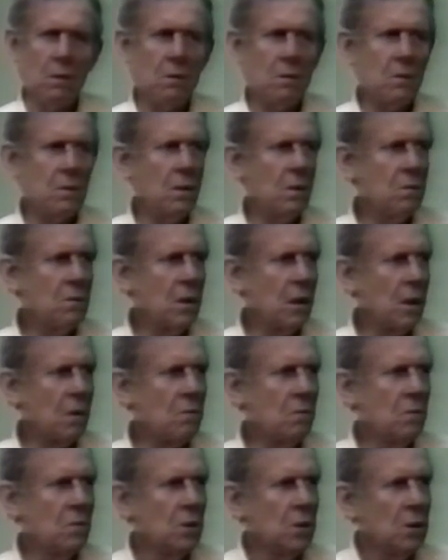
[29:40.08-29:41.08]
So
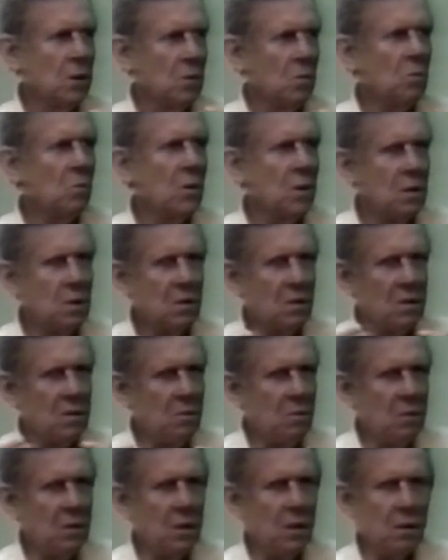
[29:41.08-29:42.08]
that
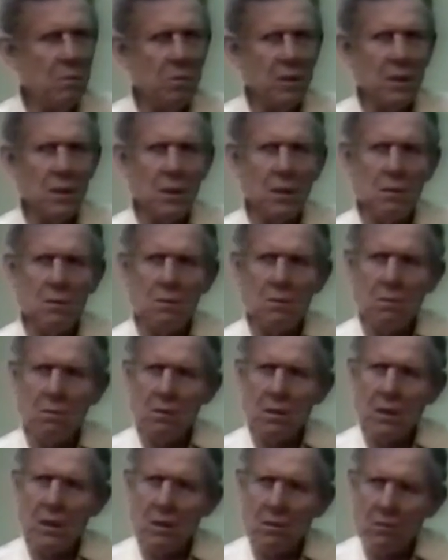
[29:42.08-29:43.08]
once we begin to
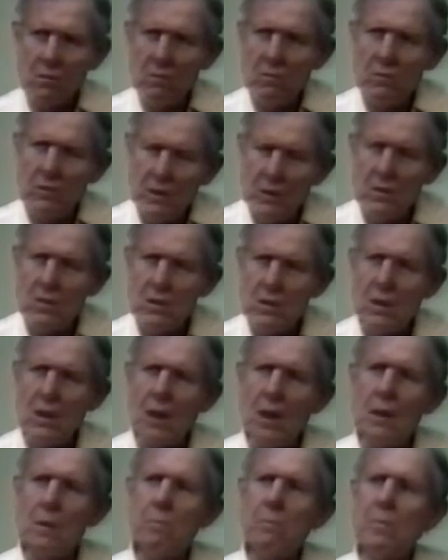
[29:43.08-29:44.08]
get this
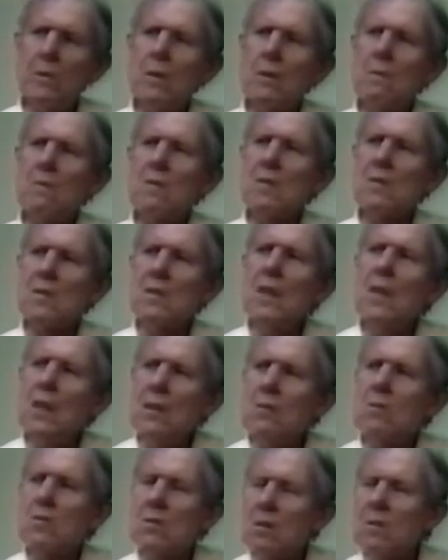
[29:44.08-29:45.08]
type of a
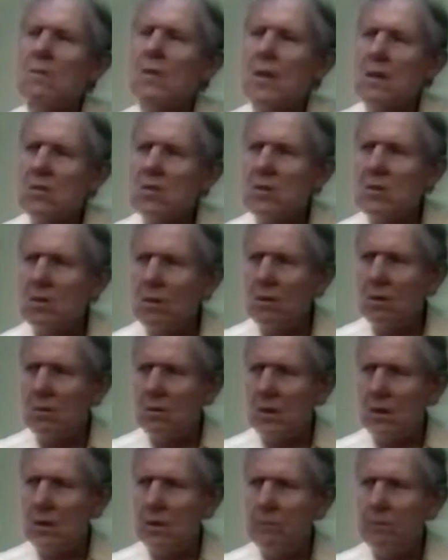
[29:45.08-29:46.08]
sense of our
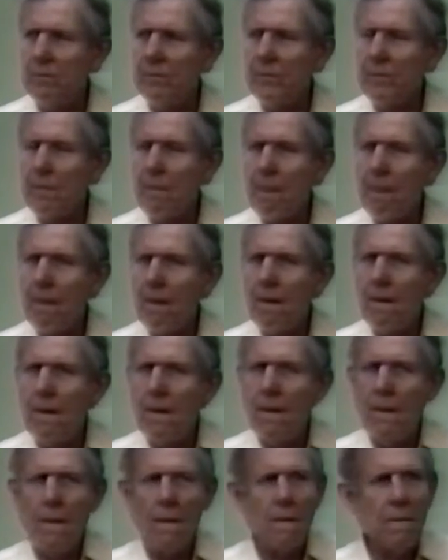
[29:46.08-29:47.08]
story,
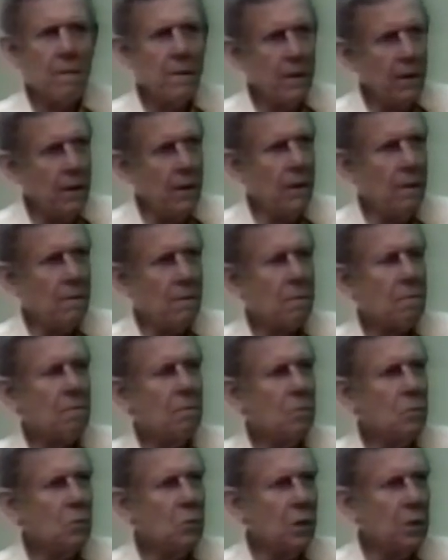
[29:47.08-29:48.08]
then
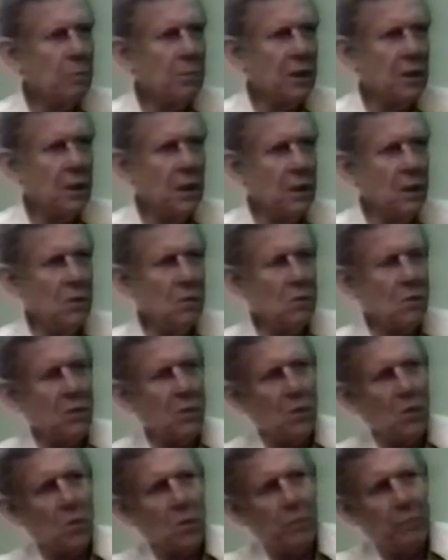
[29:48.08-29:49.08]
we begin
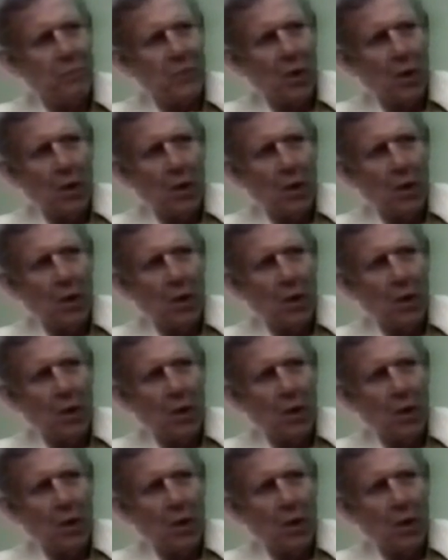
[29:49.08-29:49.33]
to